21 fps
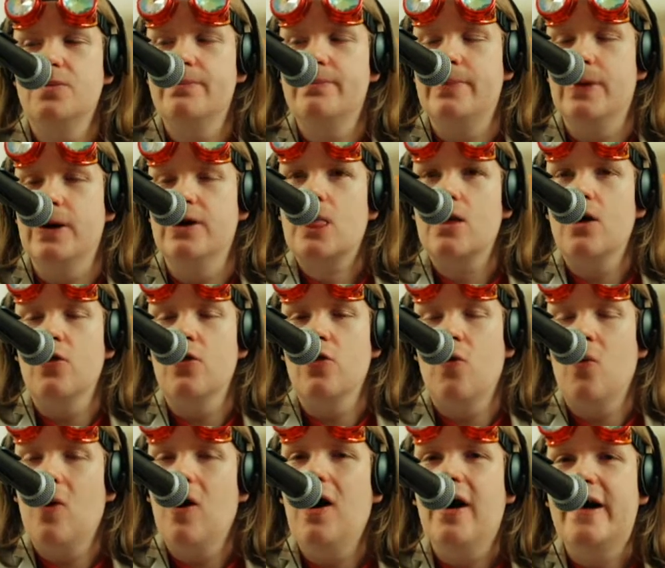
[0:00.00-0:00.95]
But
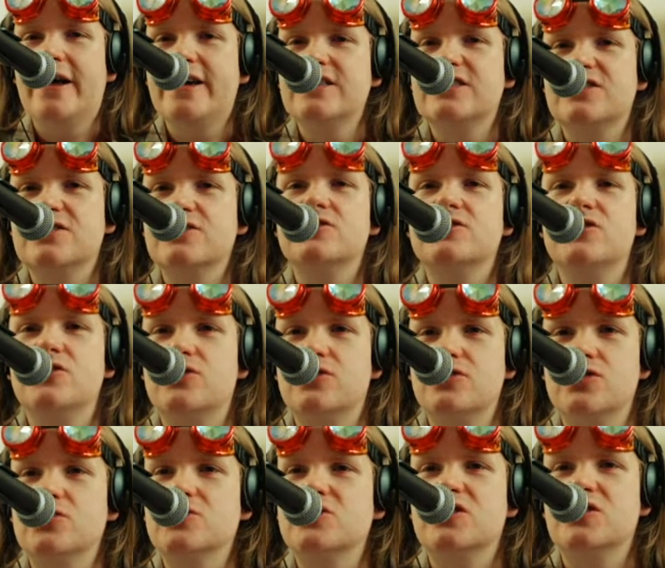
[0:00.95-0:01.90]
otherwise, you can
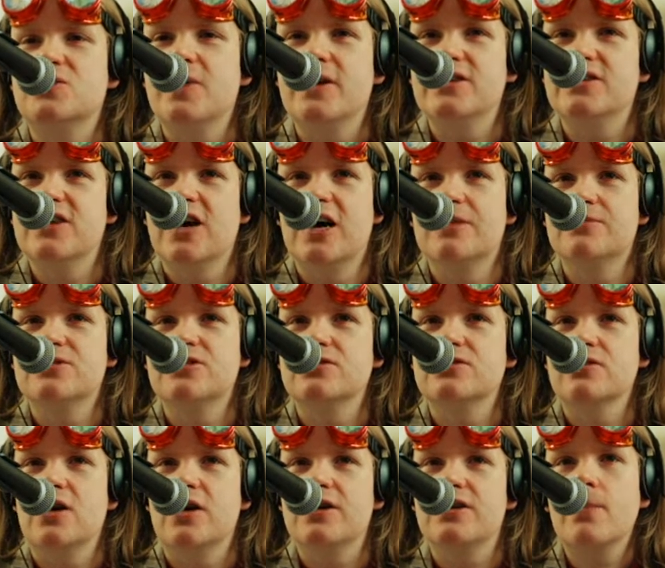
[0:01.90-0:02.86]
use it as many times as you
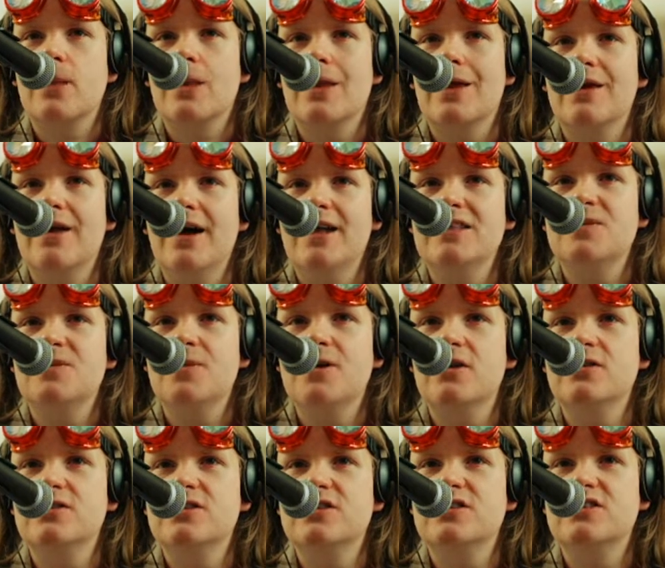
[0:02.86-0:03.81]
like. Enhance
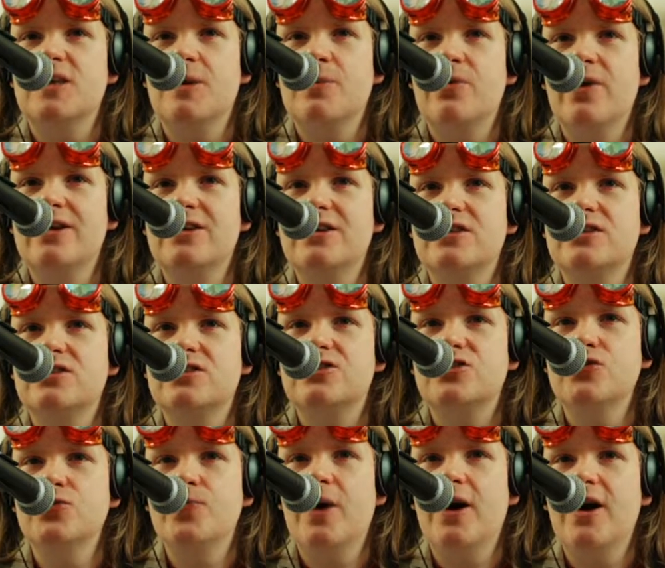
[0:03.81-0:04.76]
abilities are separated into
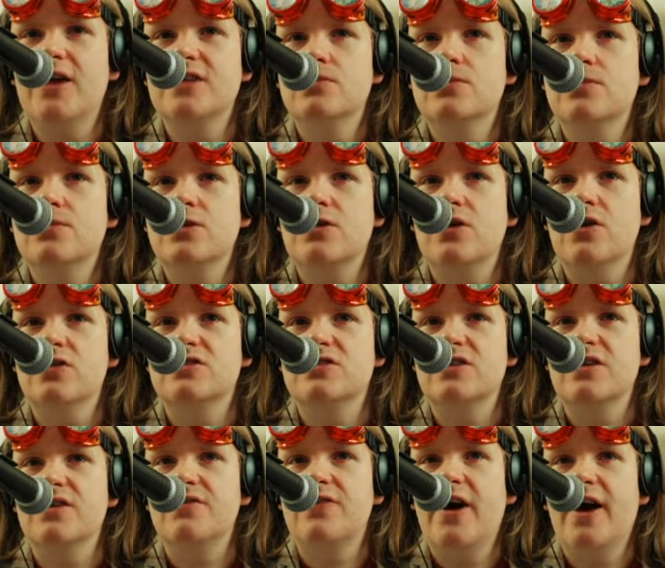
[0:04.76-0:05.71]
2 parts, the cost and the
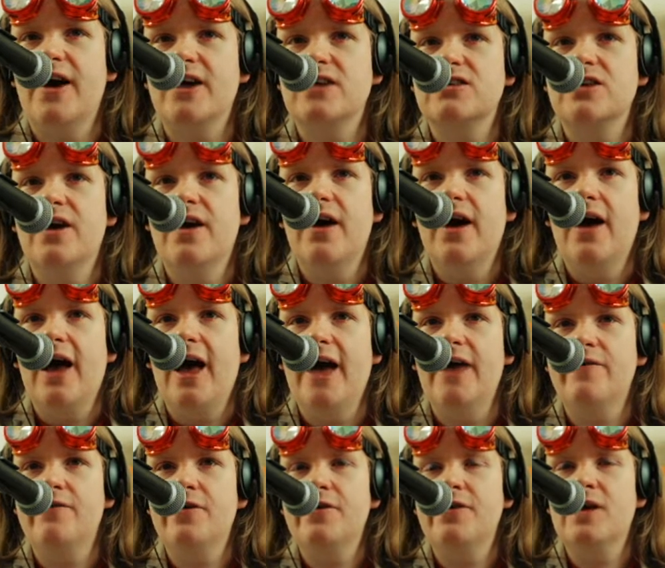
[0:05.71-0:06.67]
effect.
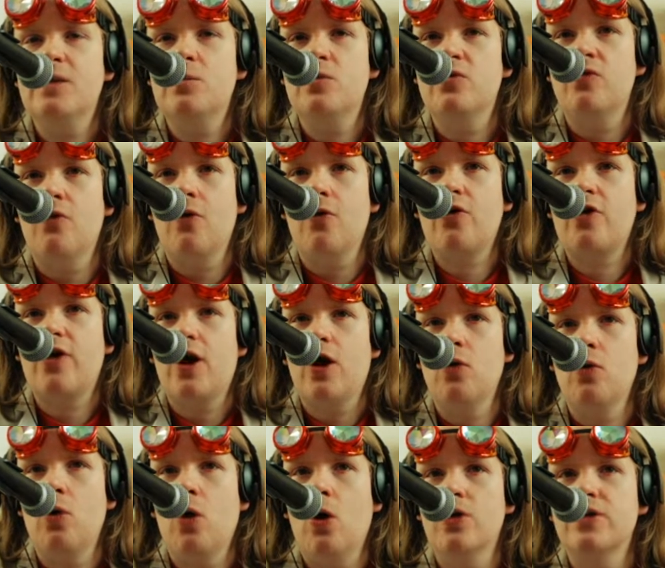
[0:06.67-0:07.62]
Everything before the
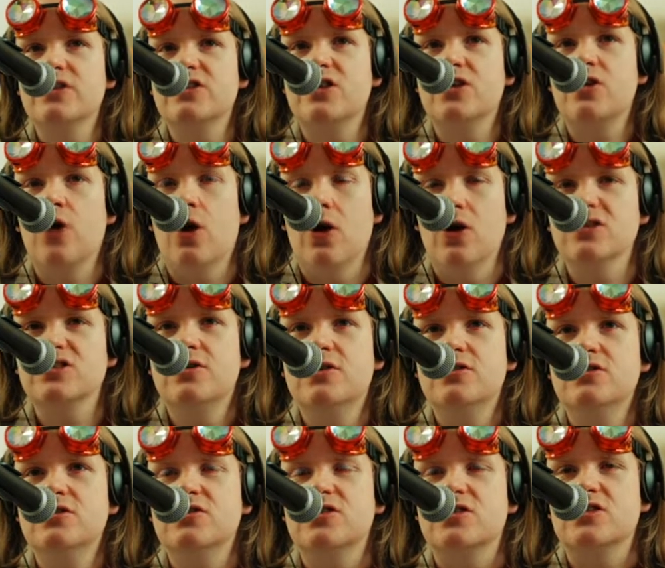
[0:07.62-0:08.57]
colon is the cost.
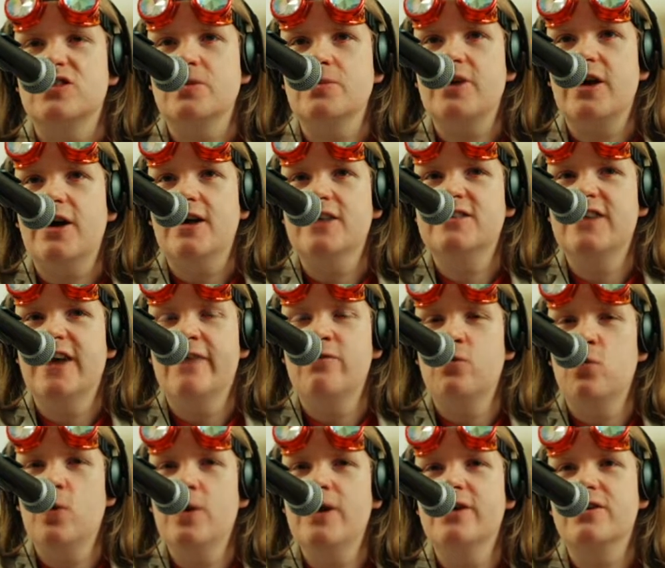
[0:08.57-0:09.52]
So some cards have
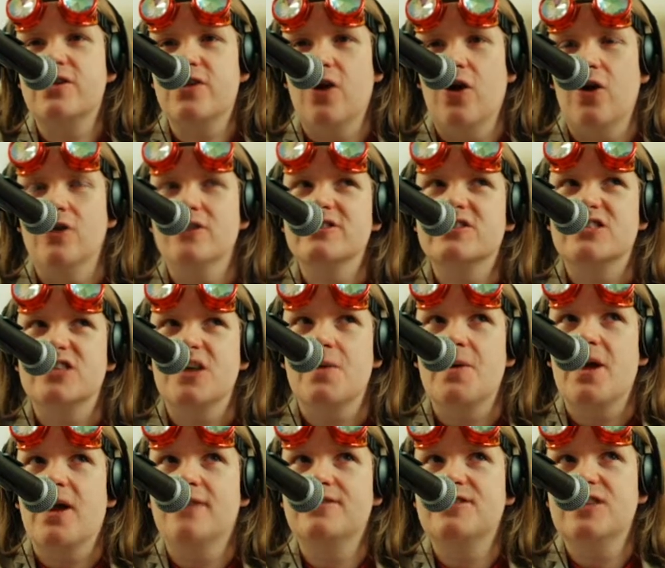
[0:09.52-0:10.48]
weird costs. I mean,
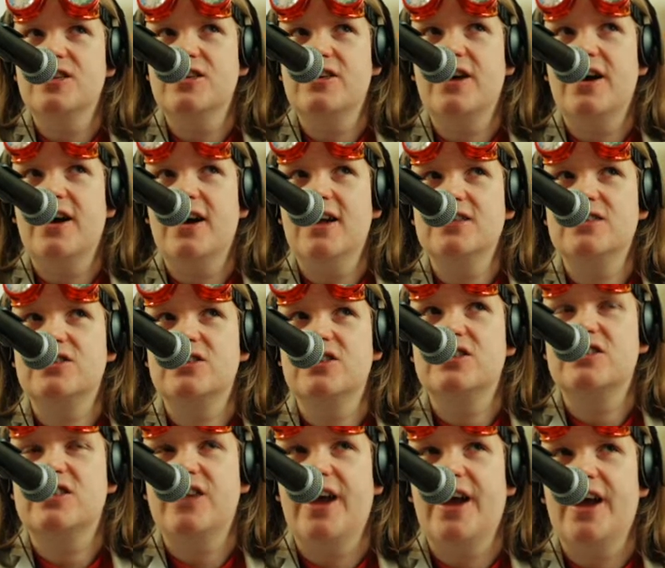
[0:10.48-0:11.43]
I've seen cards that
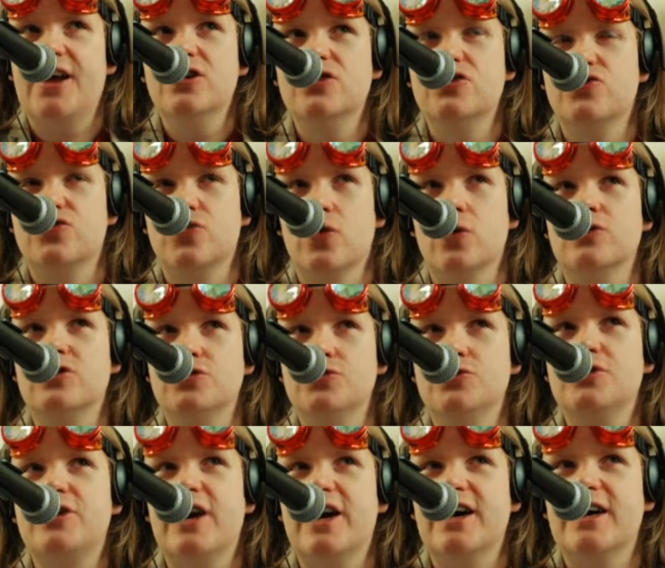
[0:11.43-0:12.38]
say draw 2
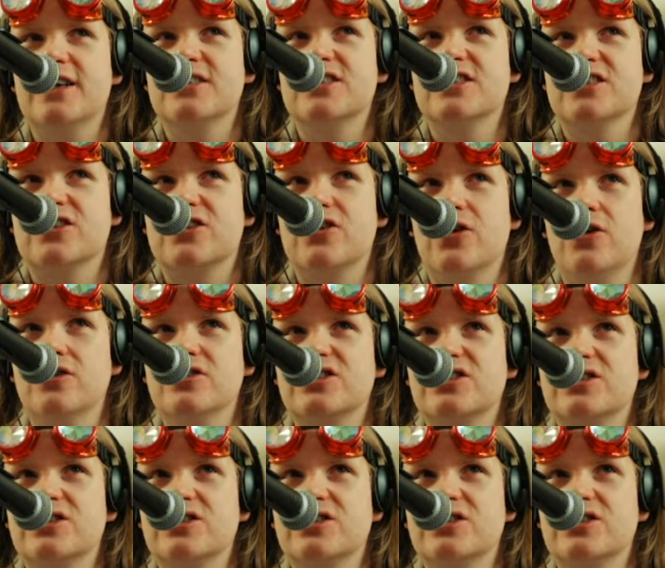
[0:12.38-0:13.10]
cards as a cost.